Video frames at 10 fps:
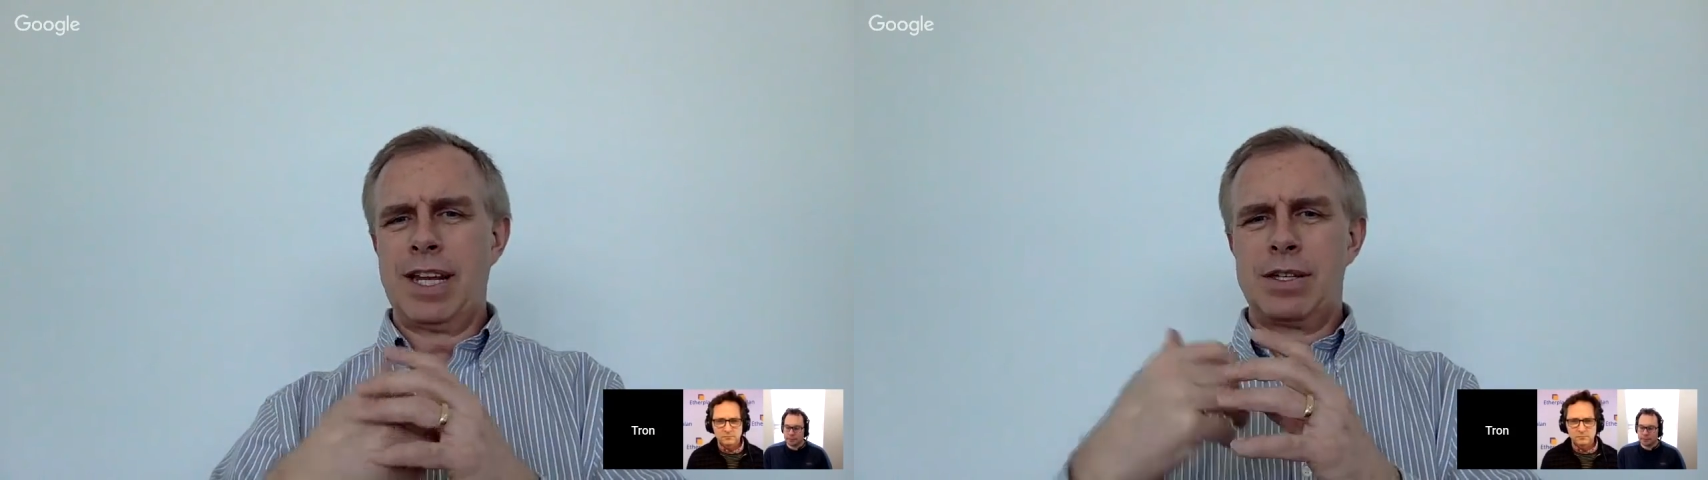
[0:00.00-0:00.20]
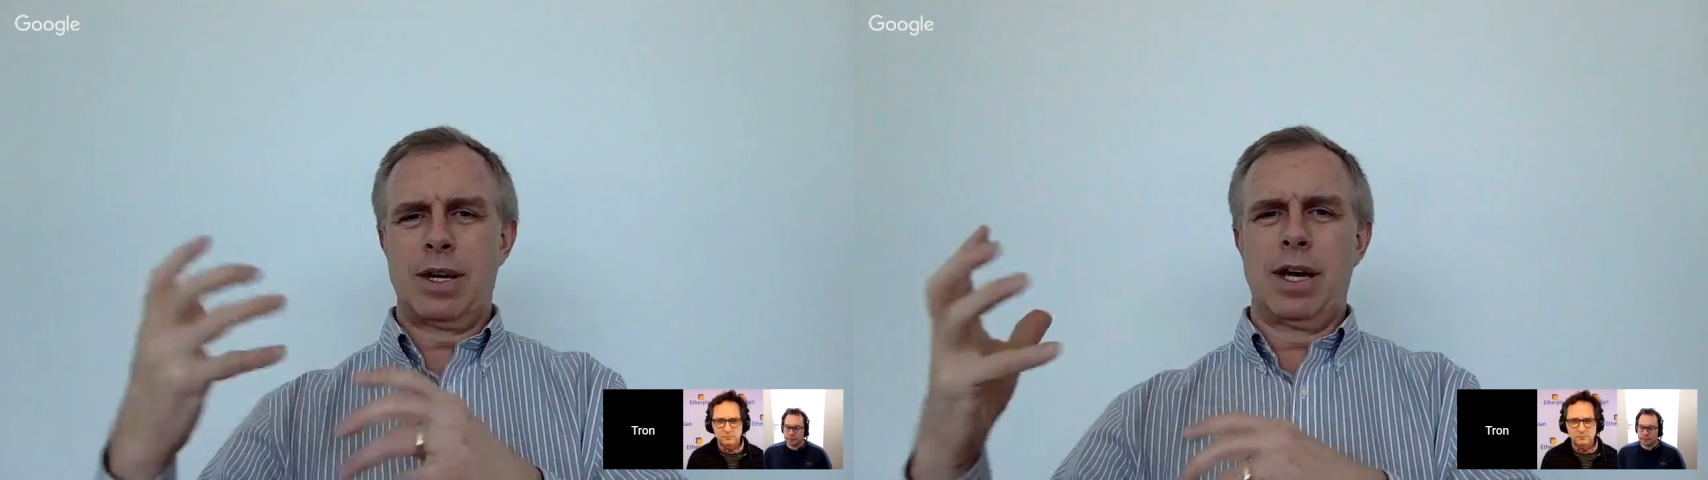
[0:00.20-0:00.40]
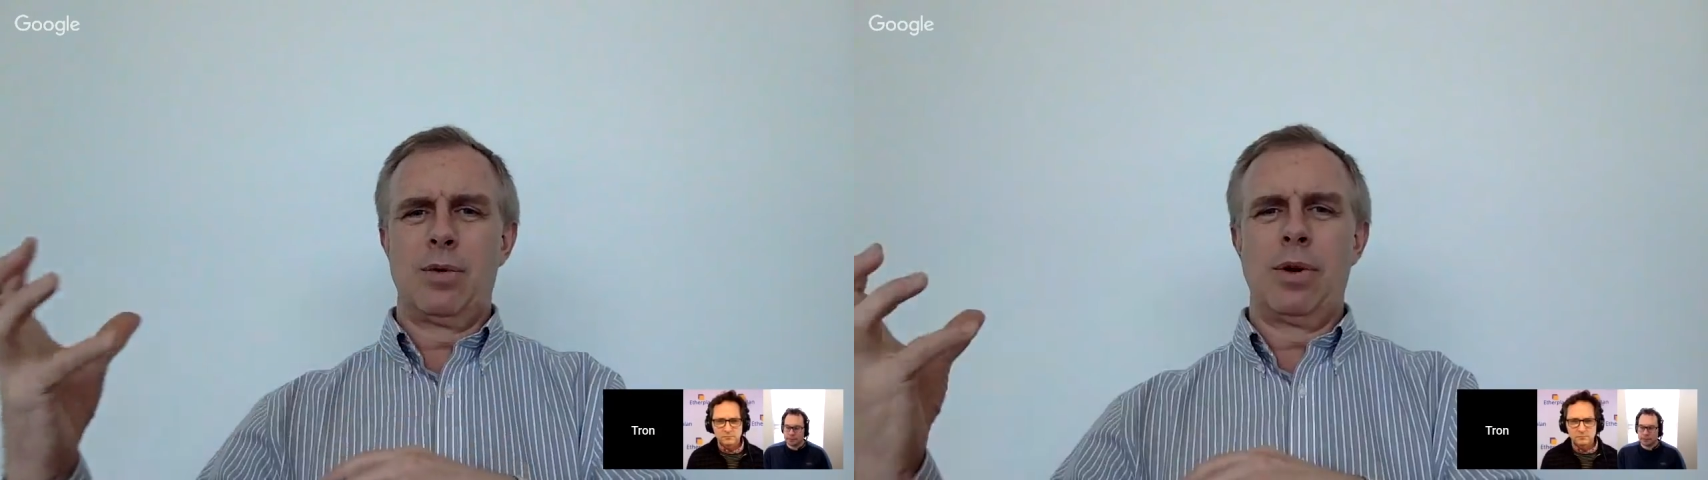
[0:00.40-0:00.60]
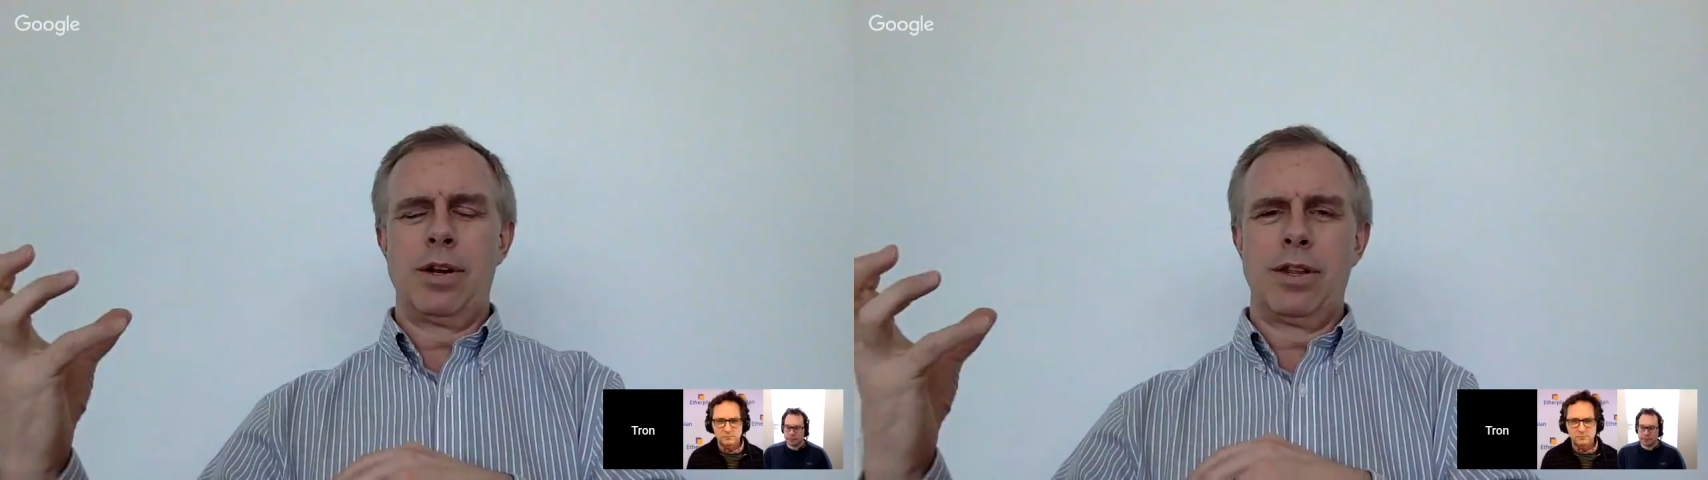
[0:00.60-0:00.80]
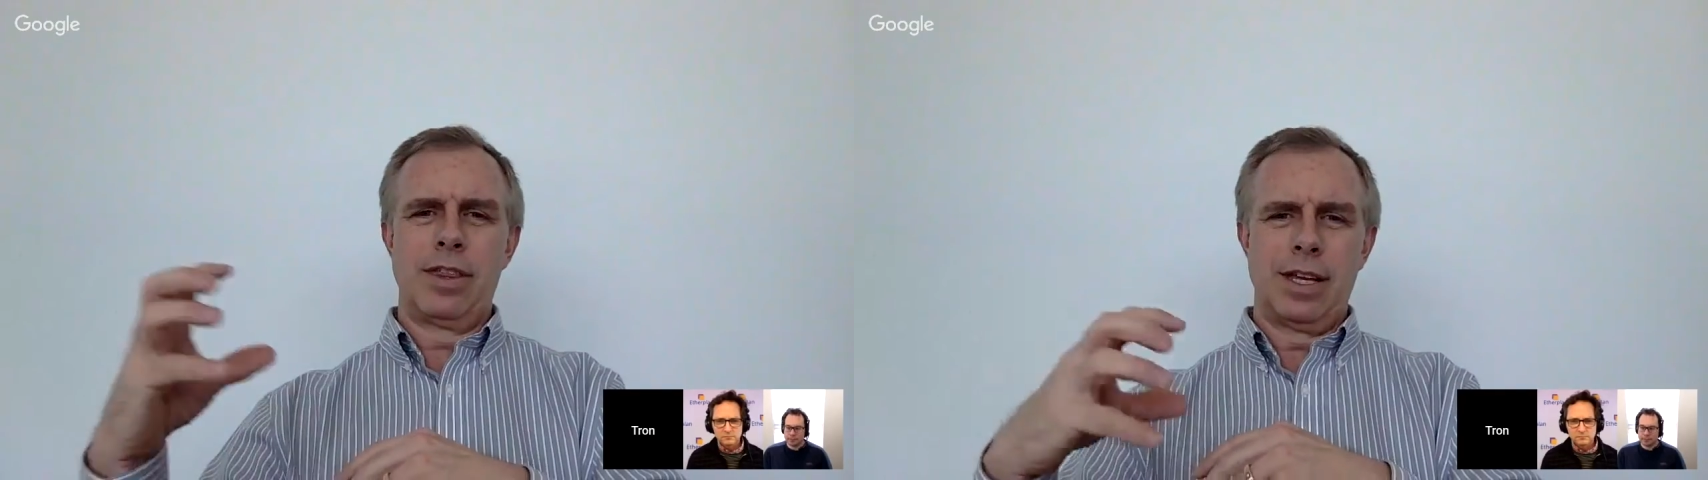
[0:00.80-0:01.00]
That's kind of one
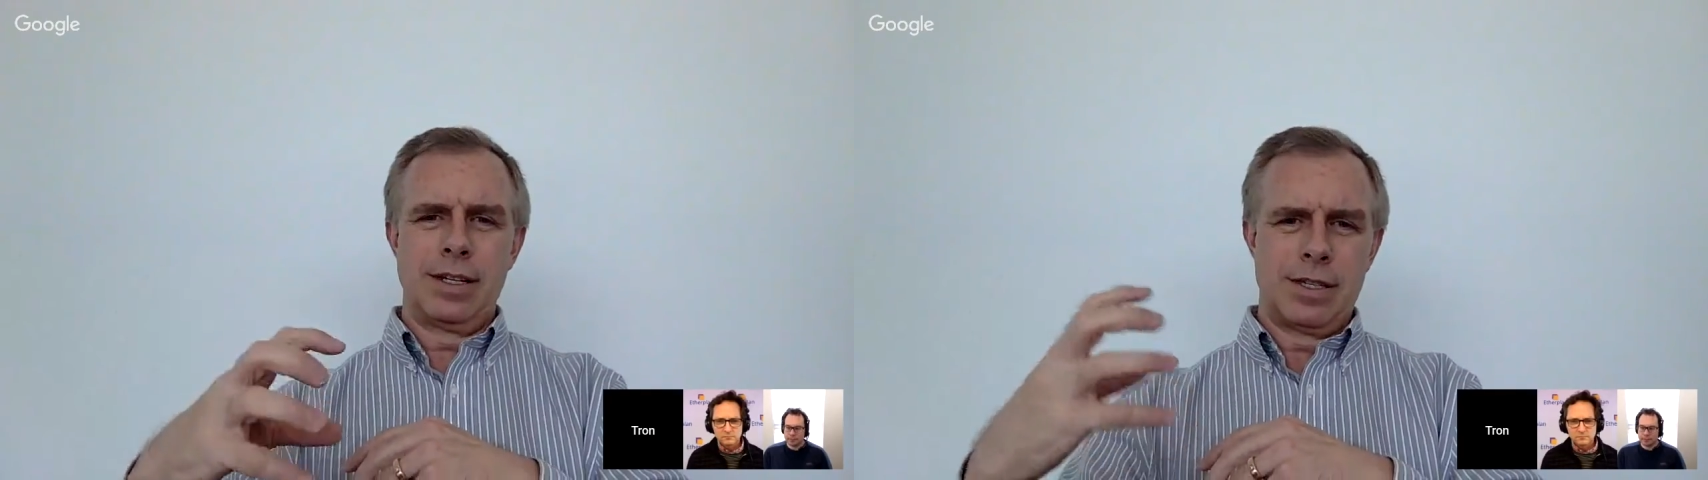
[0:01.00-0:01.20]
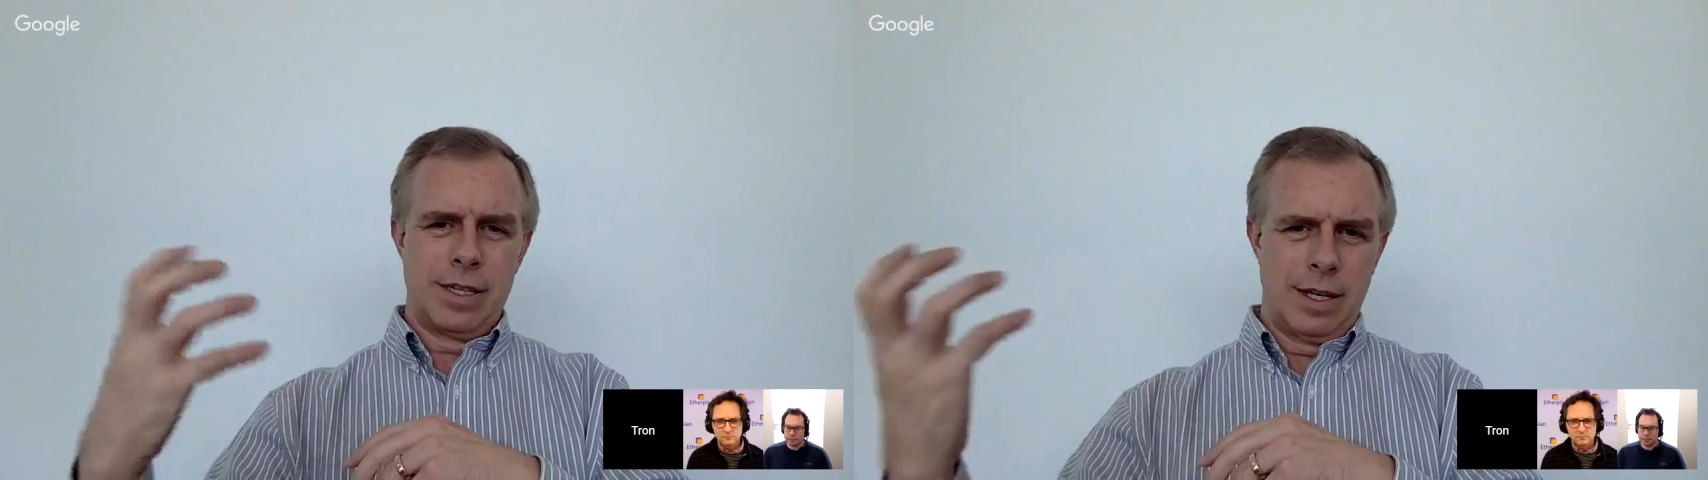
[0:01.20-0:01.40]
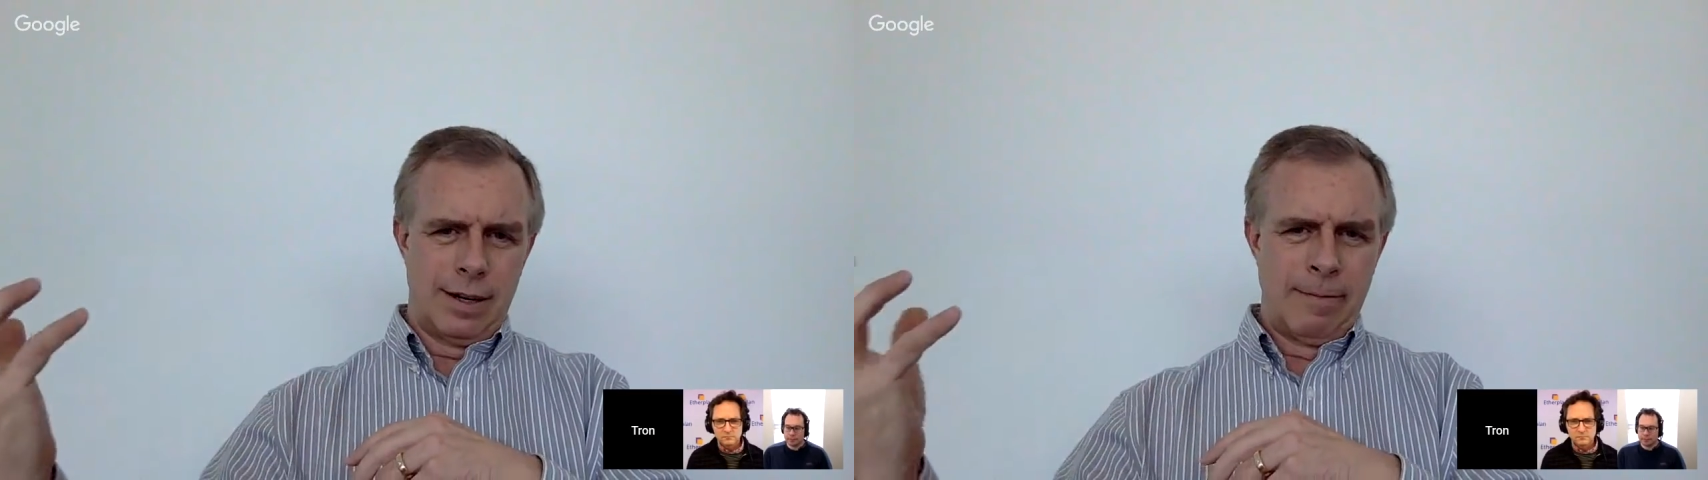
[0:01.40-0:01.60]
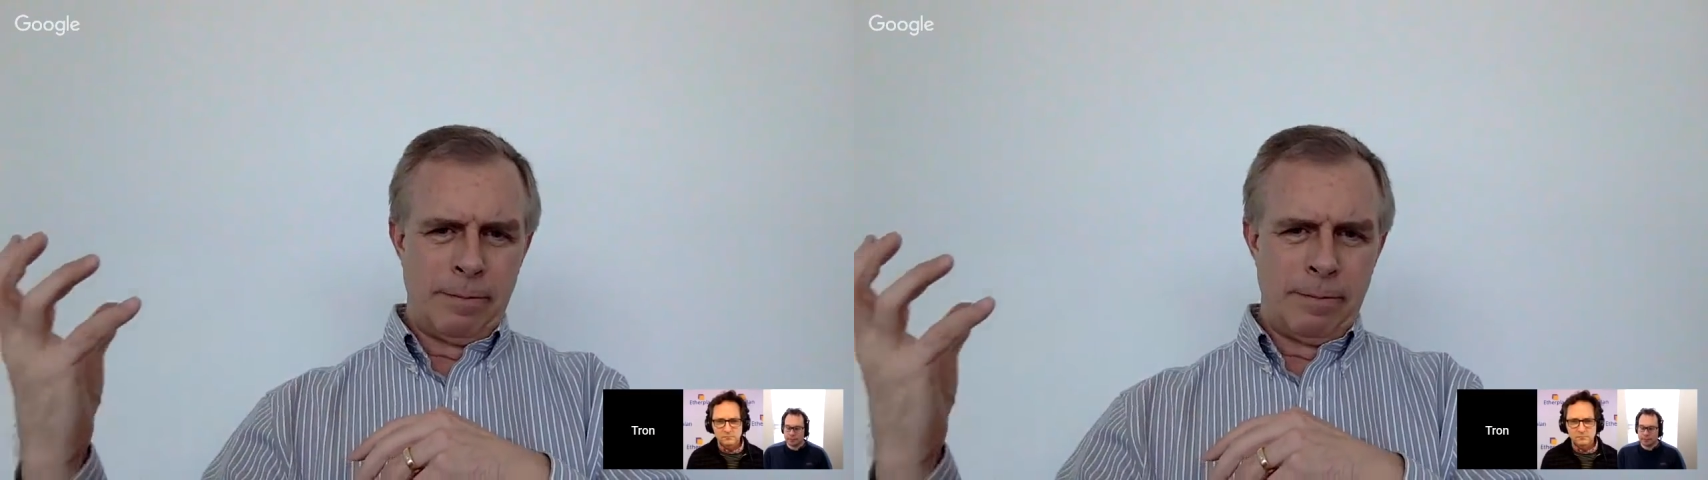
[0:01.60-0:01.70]
of the things that